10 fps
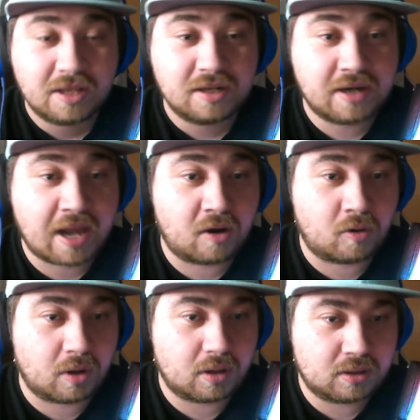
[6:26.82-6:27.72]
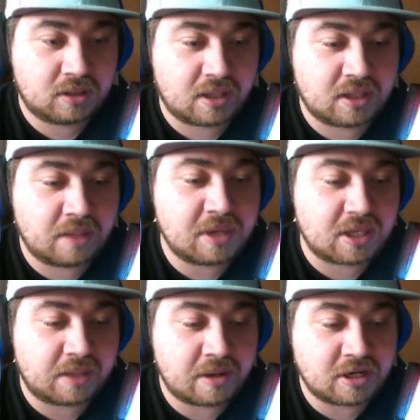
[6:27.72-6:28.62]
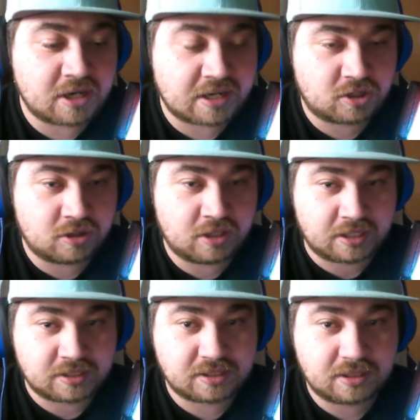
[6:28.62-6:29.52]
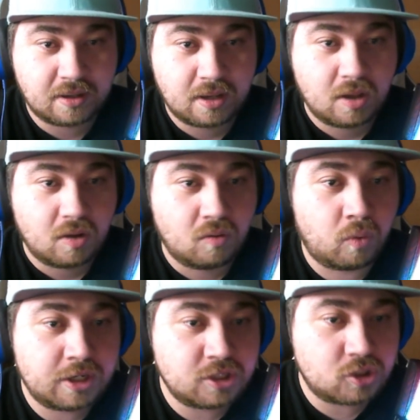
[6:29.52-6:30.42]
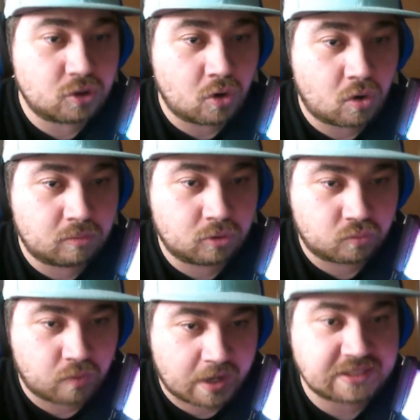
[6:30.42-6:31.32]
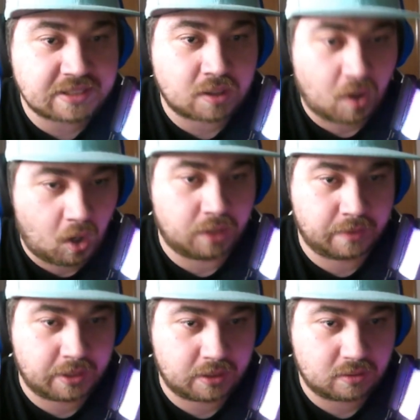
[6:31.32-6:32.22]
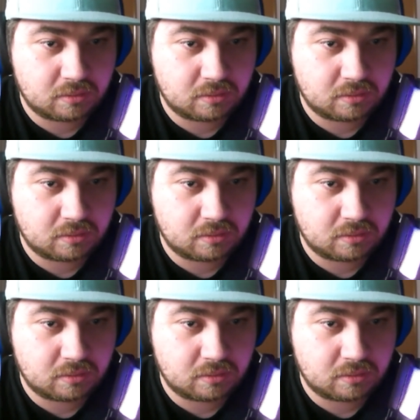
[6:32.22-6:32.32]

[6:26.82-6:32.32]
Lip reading: Now, let me ask you this. What is your normal resting heart rate?